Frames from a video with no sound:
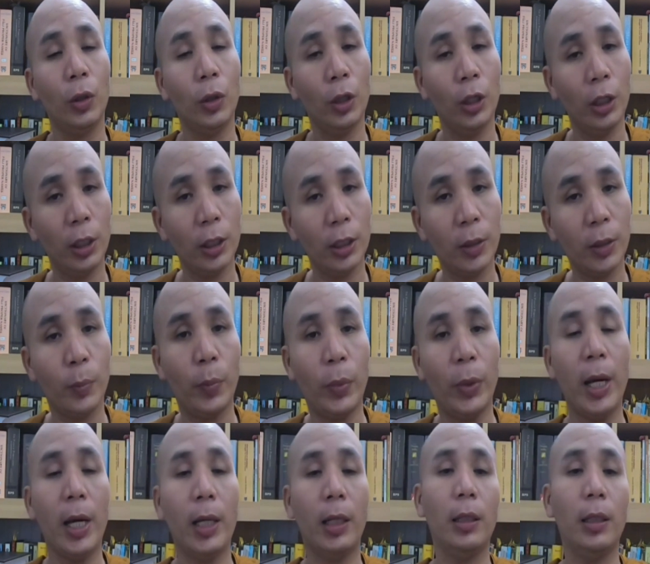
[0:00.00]

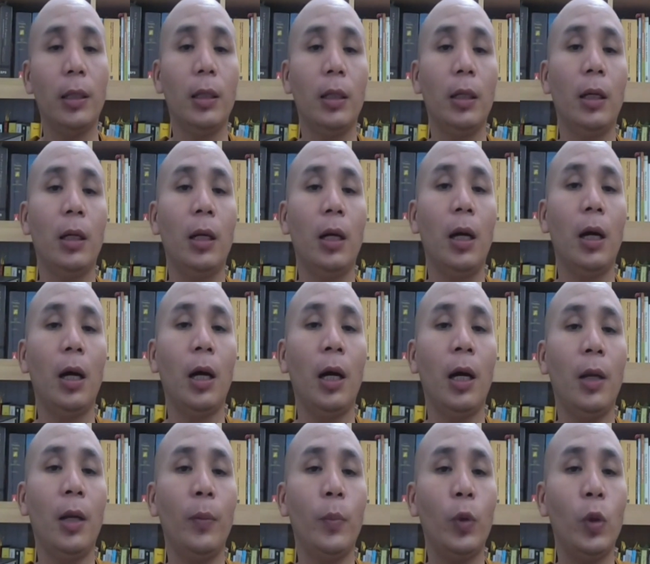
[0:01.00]
spread
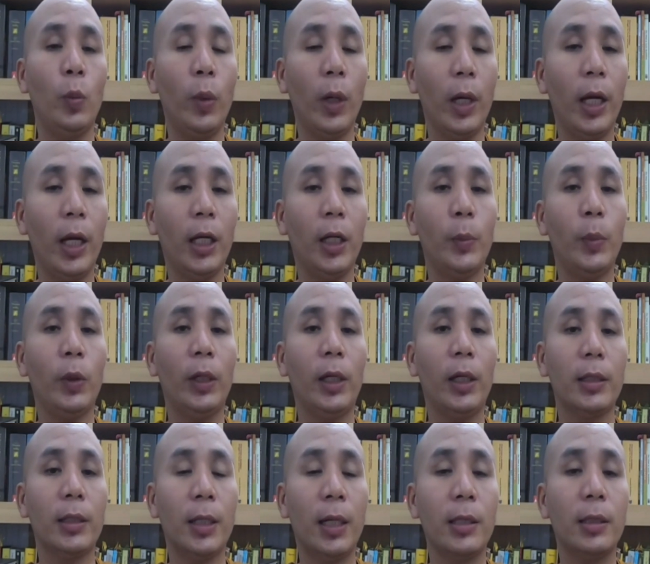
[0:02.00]
and propagate the Buddha
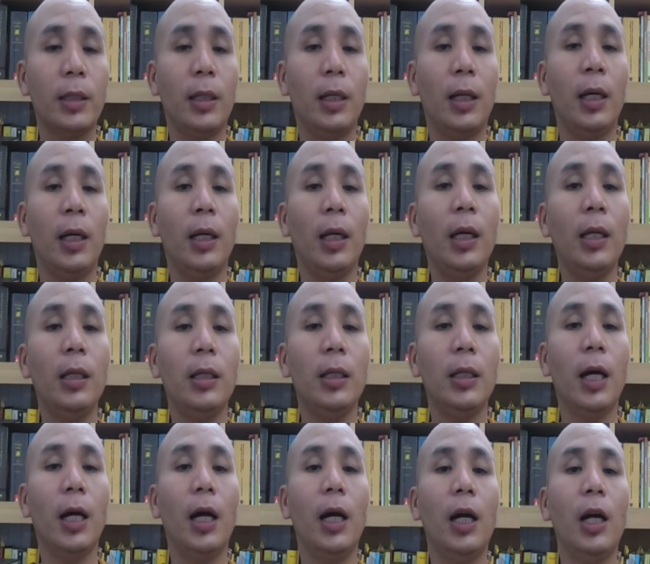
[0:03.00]
Sasana in
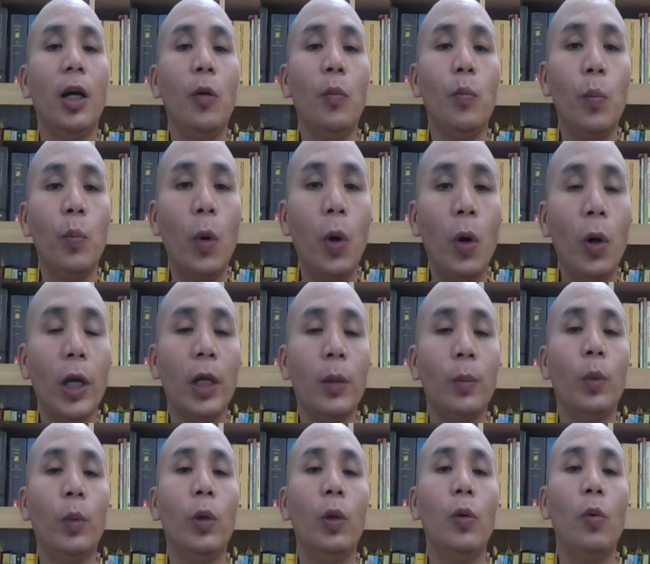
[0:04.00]
India more and
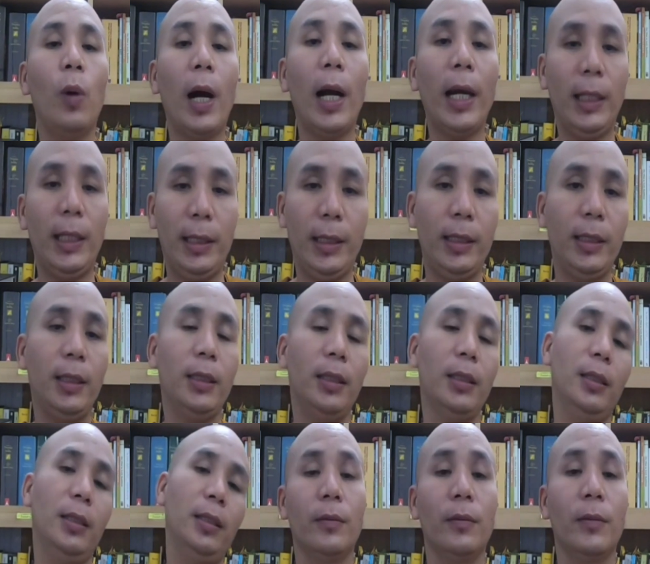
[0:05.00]
more widely,
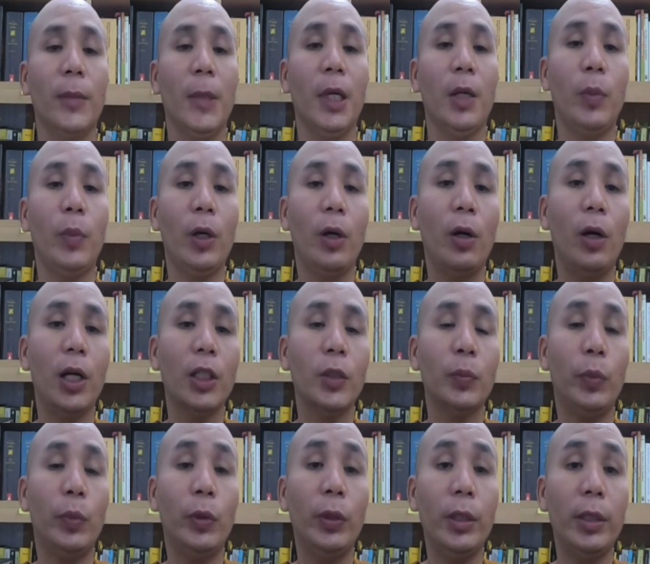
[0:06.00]
because
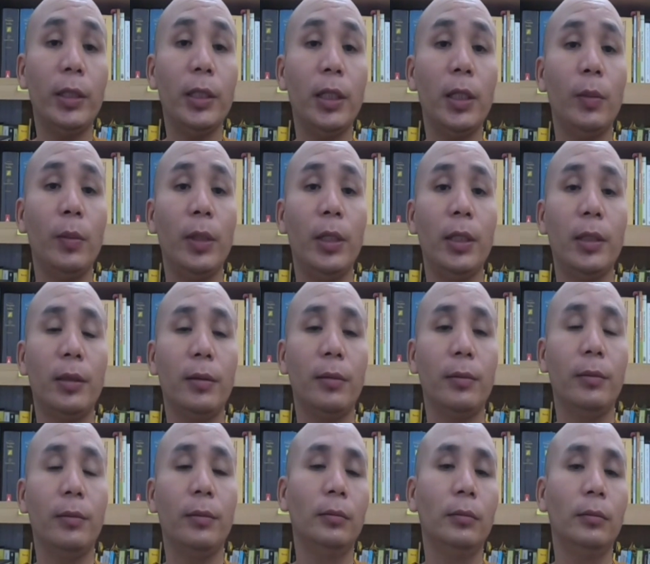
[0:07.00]
Buddhism is
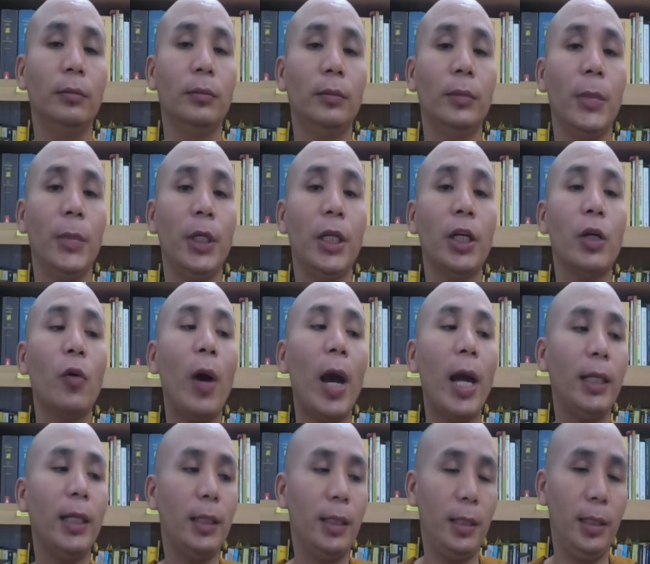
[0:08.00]

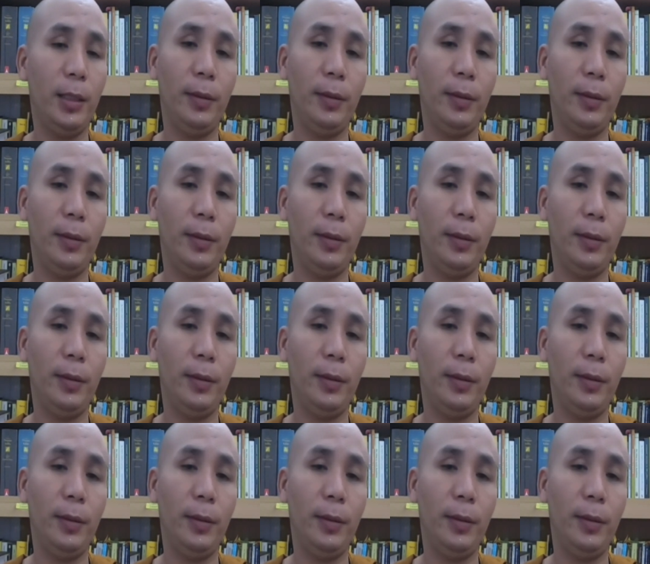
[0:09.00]
equality.